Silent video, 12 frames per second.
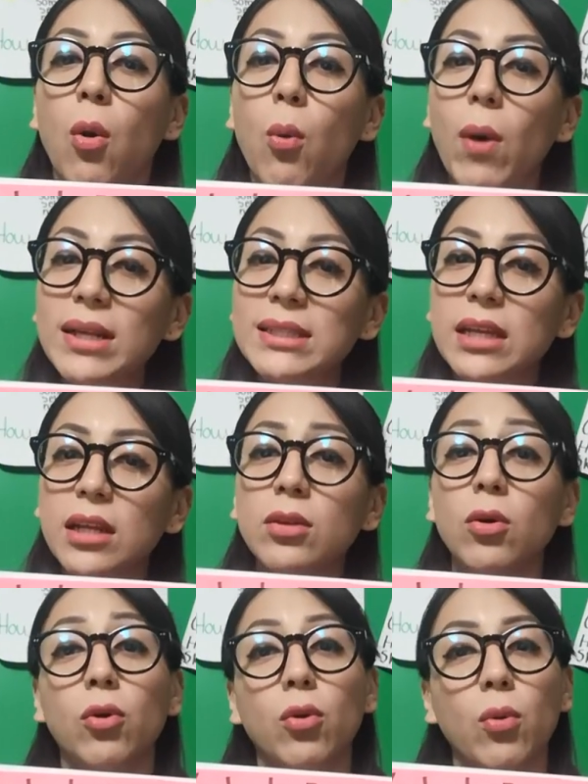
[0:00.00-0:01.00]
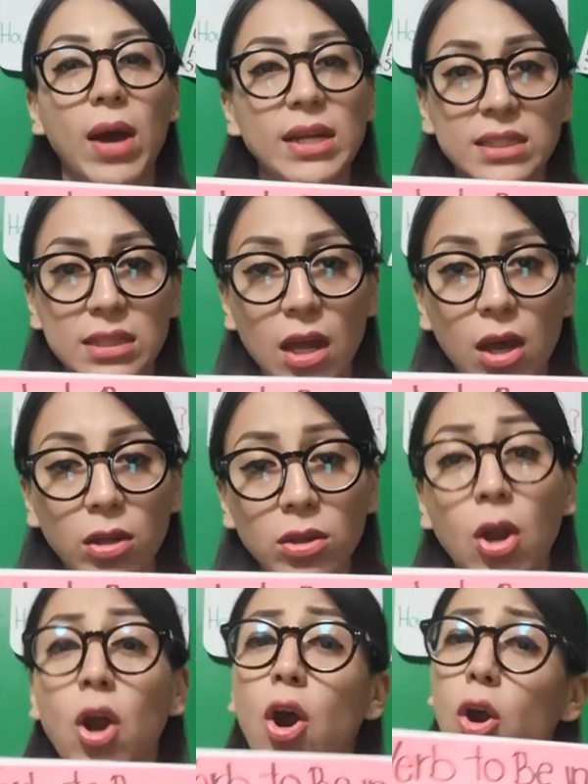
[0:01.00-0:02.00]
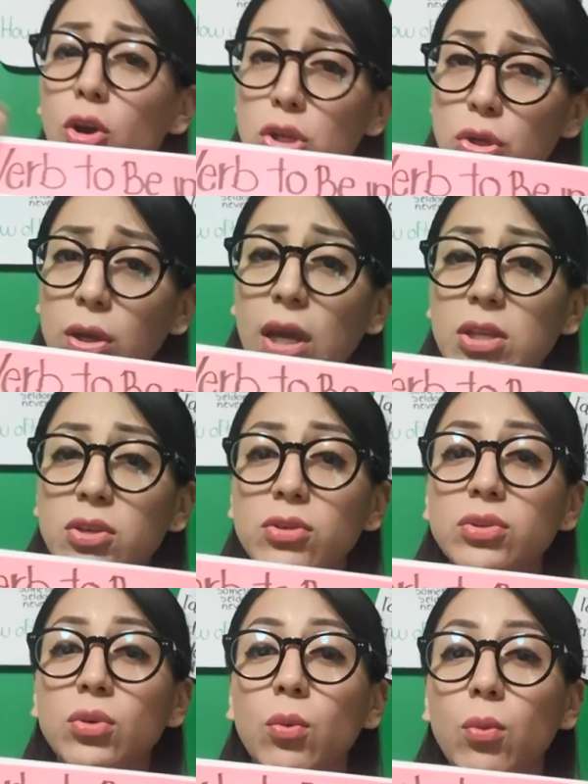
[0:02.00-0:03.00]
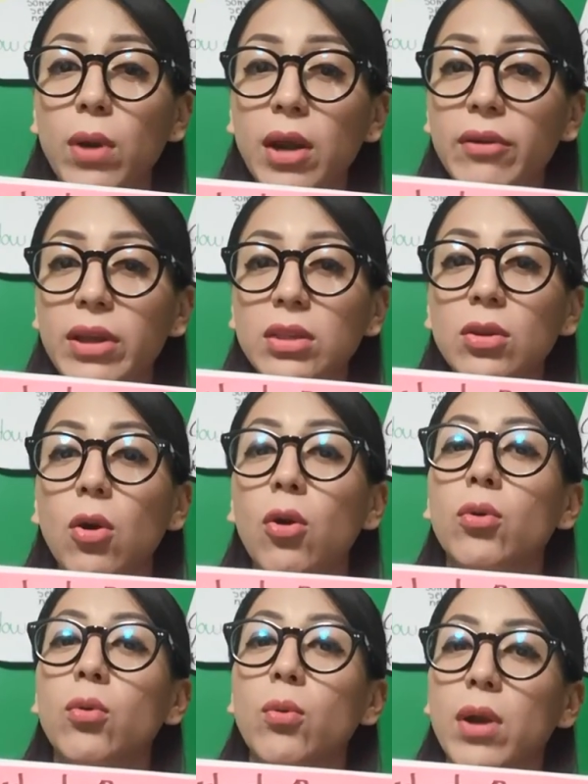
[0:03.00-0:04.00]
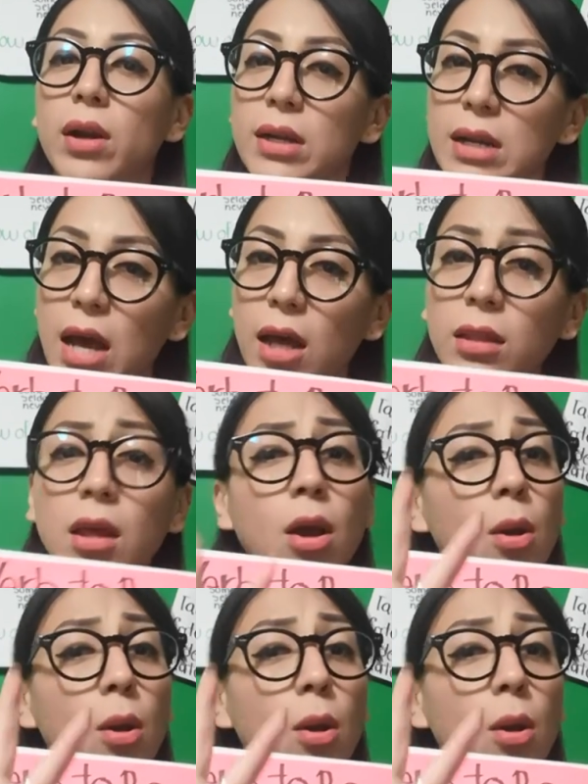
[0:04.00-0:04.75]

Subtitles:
wasn't or was not, or you can use weren't or were not.